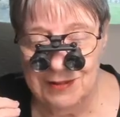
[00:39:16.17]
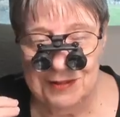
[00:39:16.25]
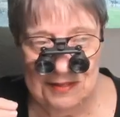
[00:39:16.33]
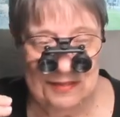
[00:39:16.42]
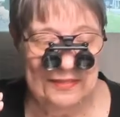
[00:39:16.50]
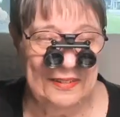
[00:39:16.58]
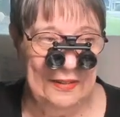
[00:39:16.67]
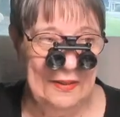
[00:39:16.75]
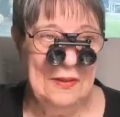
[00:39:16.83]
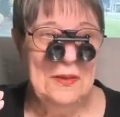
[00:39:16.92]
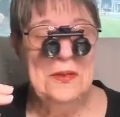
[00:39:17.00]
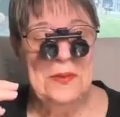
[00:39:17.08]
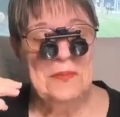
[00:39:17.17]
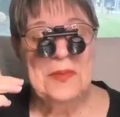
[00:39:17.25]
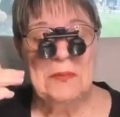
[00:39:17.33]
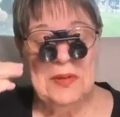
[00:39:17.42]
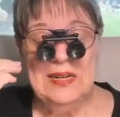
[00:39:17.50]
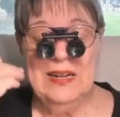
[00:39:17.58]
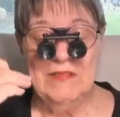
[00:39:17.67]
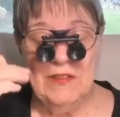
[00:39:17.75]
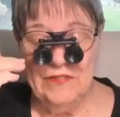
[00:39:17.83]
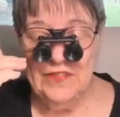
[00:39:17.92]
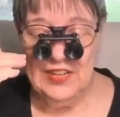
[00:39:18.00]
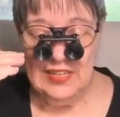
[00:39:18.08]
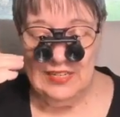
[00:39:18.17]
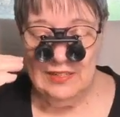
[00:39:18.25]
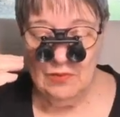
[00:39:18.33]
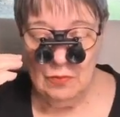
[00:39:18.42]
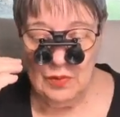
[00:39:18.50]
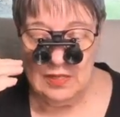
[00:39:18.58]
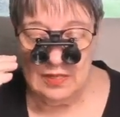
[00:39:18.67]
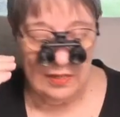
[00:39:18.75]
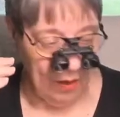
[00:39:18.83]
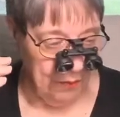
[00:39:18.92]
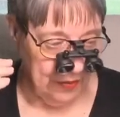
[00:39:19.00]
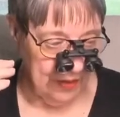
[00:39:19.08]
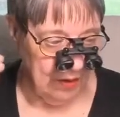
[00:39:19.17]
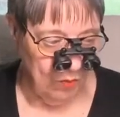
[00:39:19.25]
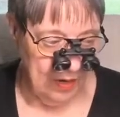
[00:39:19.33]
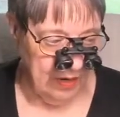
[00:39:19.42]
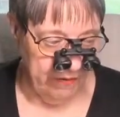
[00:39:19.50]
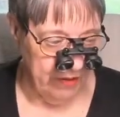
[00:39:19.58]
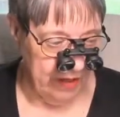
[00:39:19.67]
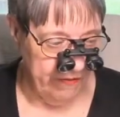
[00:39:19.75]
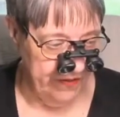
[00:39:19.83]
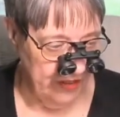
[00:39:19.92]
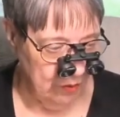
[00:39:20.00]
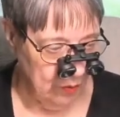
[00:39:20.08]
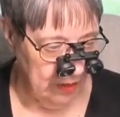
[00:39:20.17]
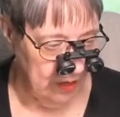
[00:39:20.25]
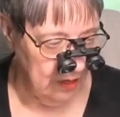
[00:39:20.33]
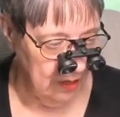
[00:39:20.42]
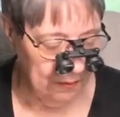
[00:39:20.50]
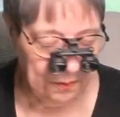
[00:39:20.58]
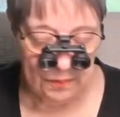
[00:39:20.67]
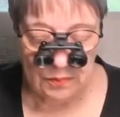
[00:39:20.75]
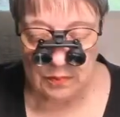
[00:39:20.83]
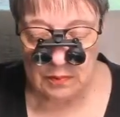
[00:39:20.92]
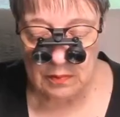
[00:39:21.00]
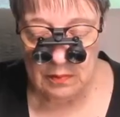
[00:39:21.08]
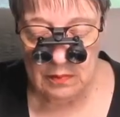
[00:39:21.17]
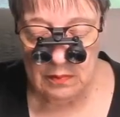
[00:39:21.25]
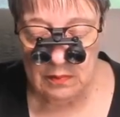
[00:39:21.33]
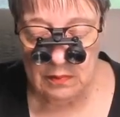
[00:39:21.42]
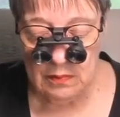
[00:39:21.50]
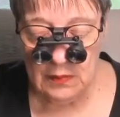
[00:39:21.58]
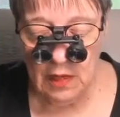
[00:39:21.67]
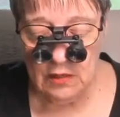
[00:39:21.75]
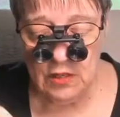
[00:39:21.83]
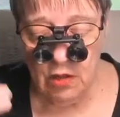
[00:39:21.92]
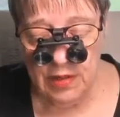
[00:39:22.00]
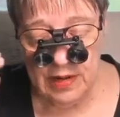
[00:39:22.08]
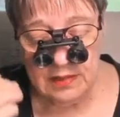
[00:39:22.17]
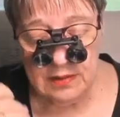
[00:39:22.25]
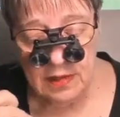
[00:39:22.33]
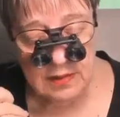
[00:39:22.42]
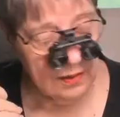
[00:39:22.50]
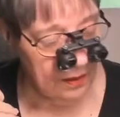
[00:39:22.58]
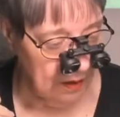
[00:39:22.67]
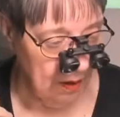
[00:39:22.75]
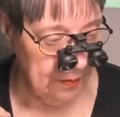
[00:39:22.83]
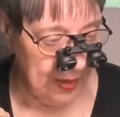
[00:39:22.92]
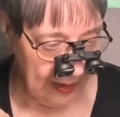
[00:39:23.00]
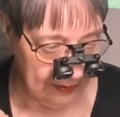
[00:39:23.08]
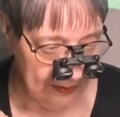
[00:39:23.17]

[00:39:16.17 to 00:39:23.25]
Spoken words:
But he'd have to fill it with something, whatever they fill with, so that it doesn't come back